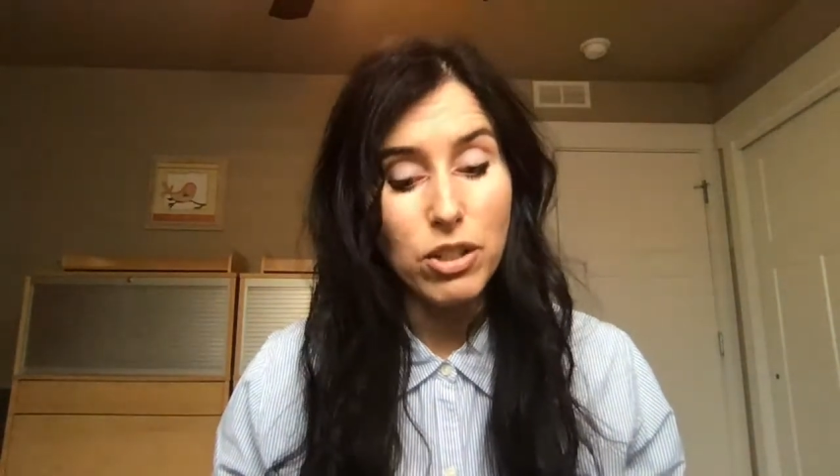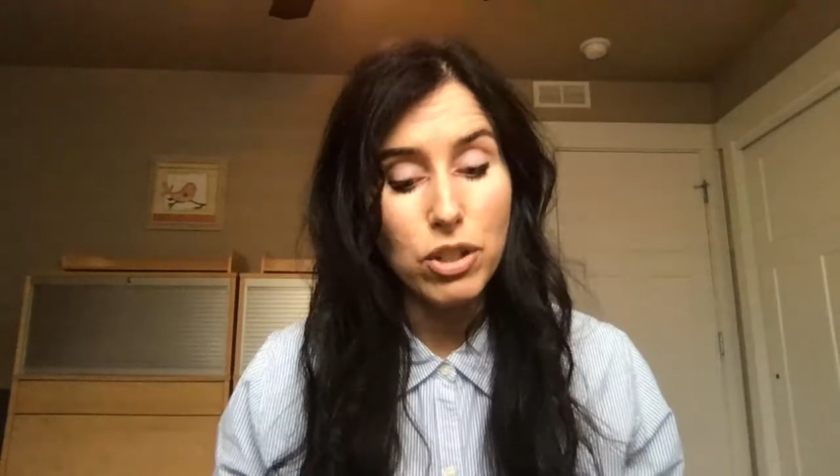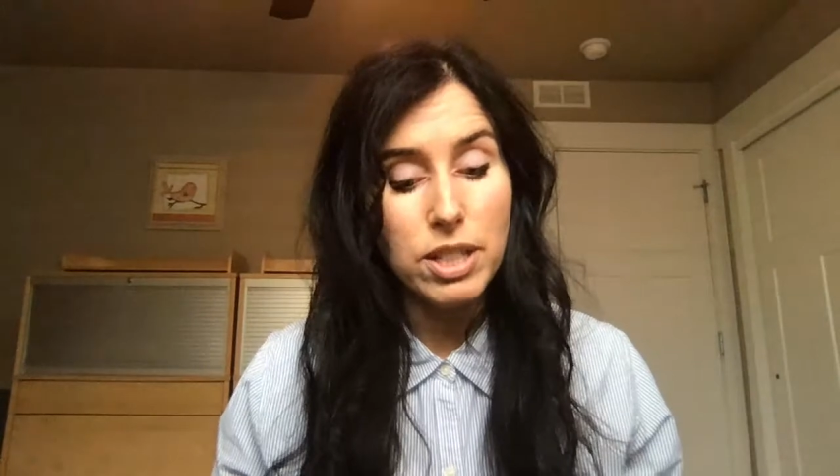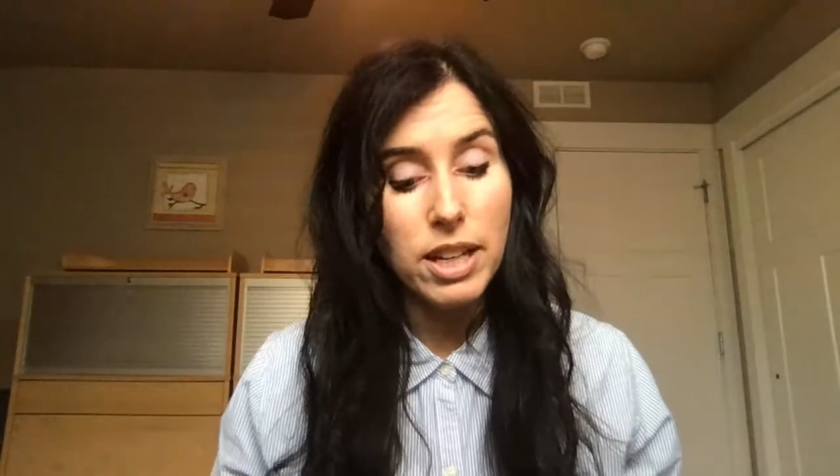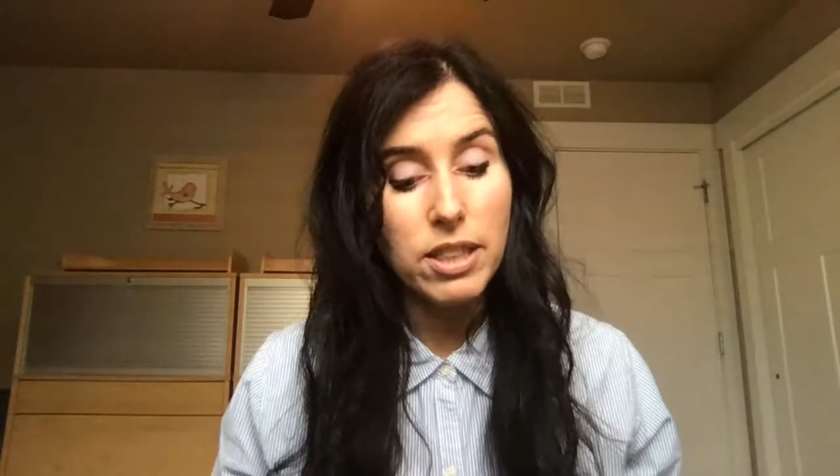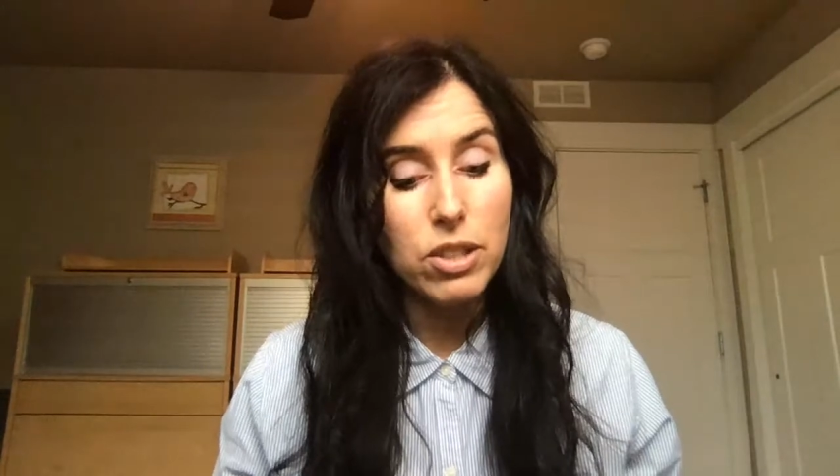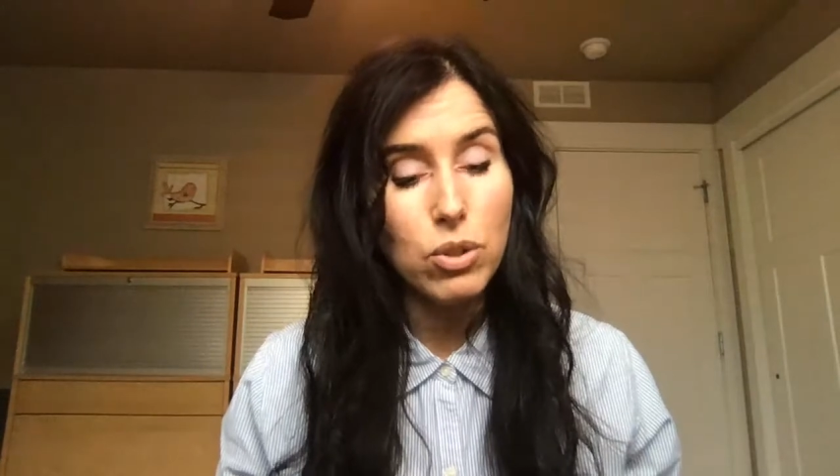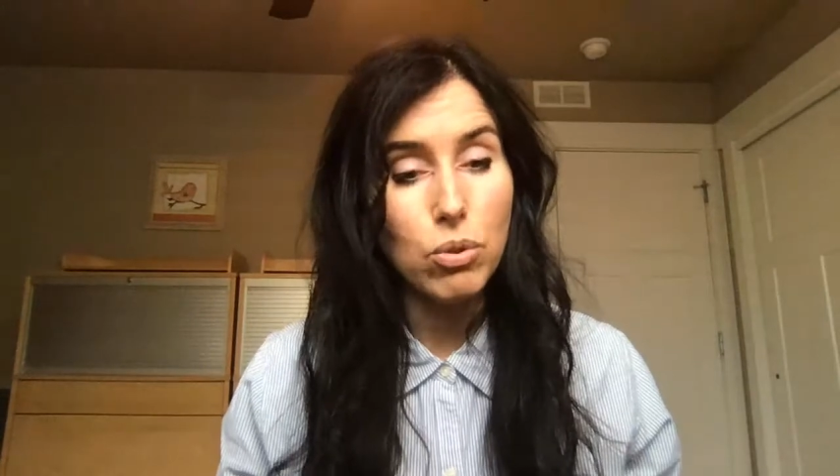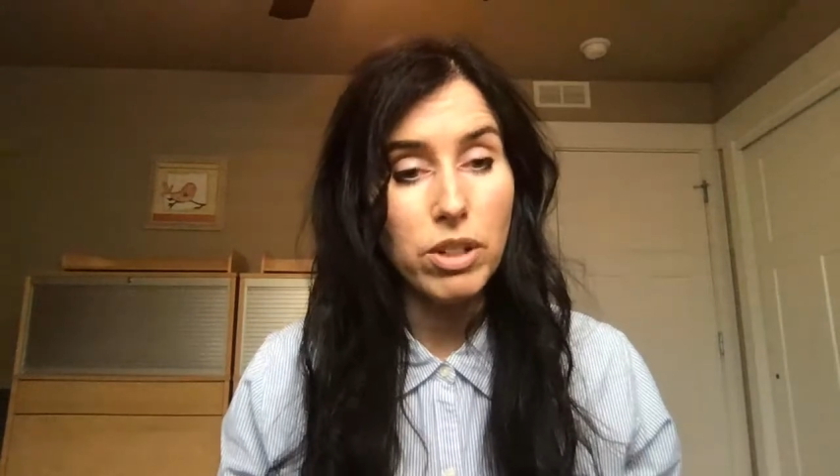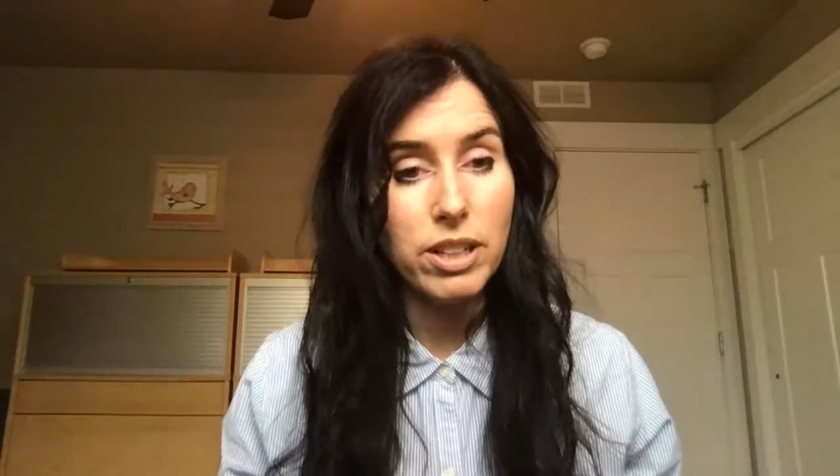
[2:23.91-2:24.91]
you take the
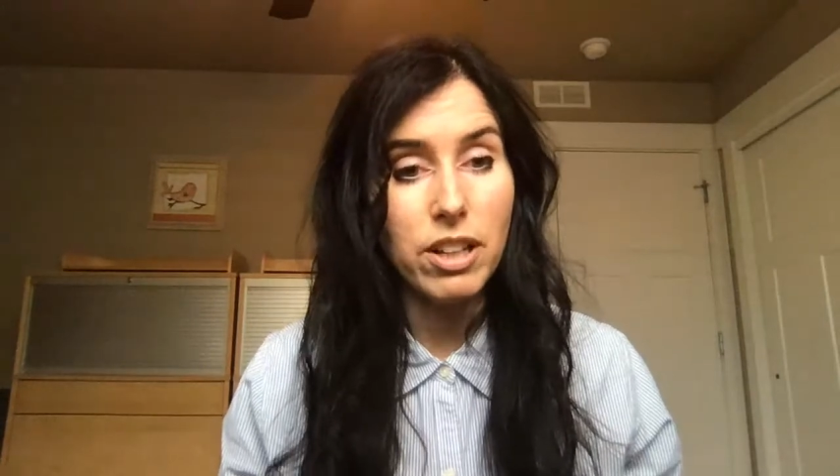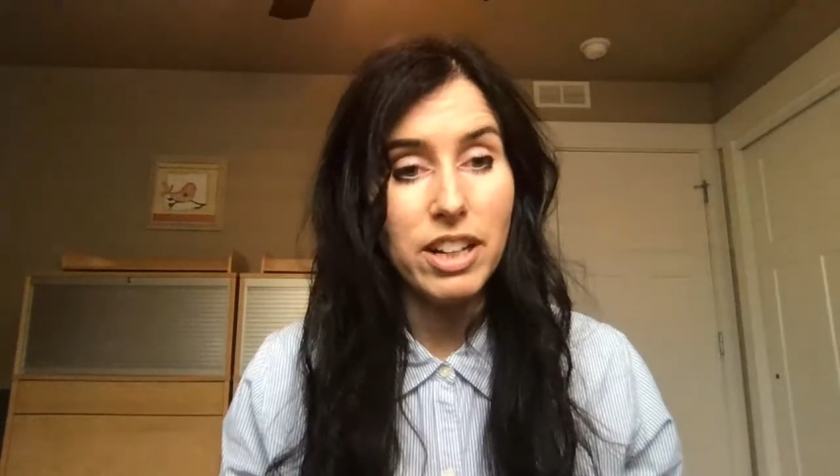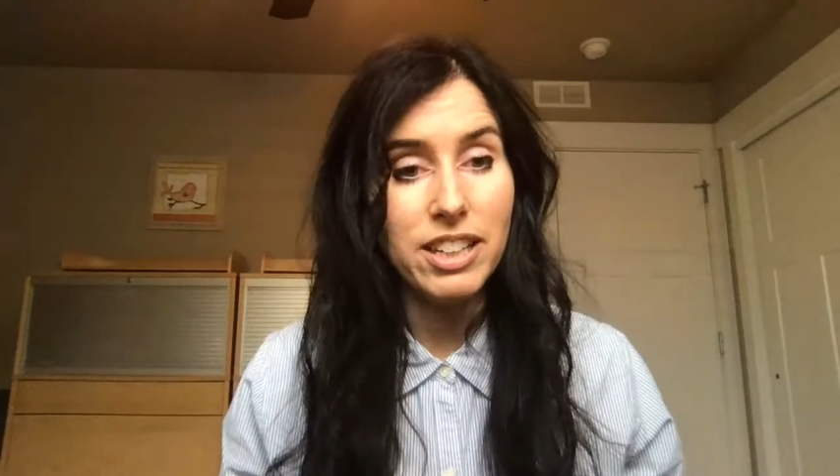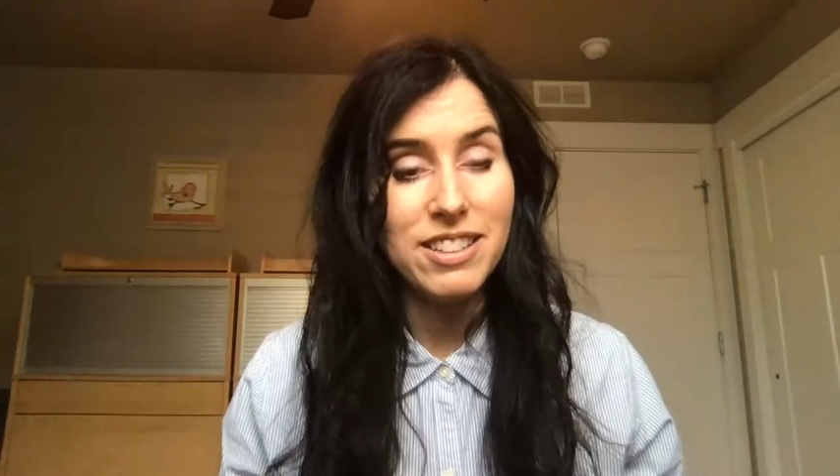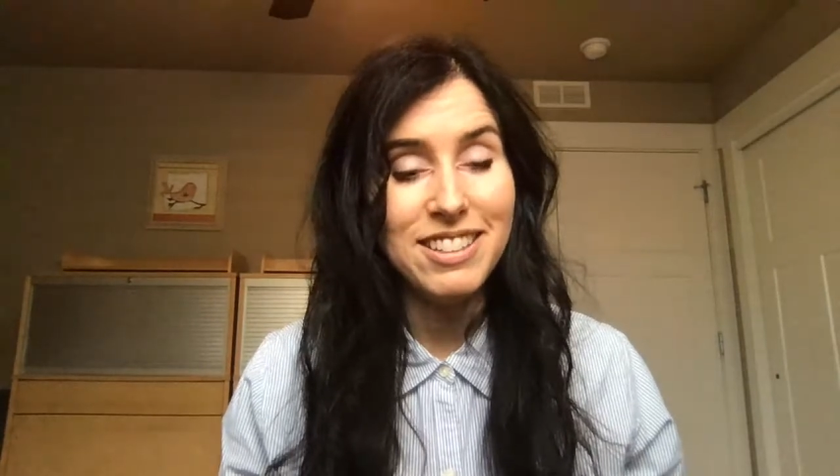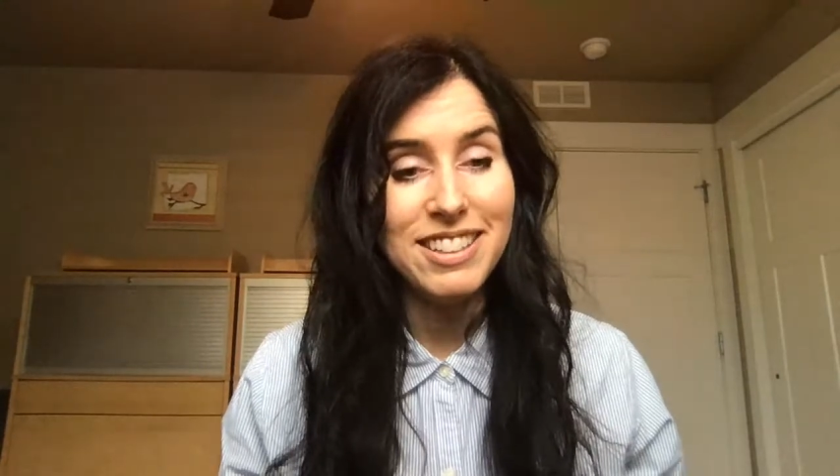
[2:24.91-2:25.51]
storyline